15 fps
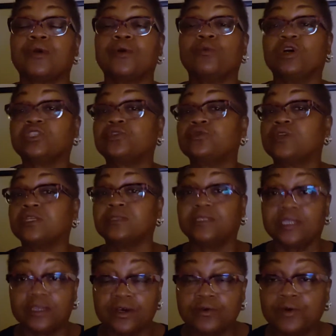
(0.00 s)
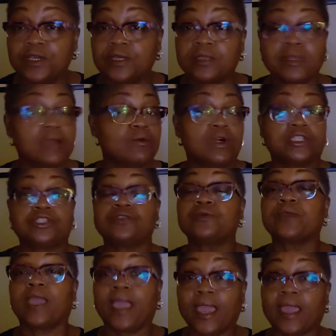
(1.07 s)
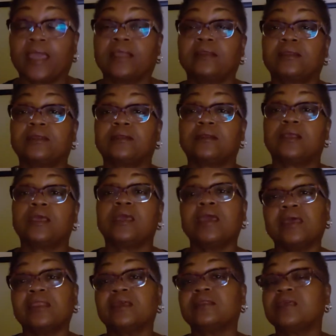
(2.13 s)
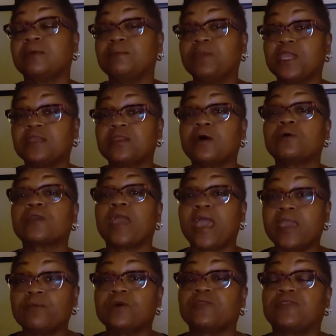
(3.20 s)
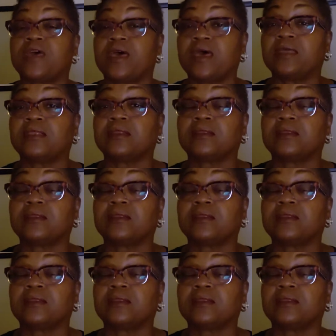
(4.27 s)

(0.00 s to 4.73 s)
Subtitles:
What you can deal with and what you can't. And being okay with that.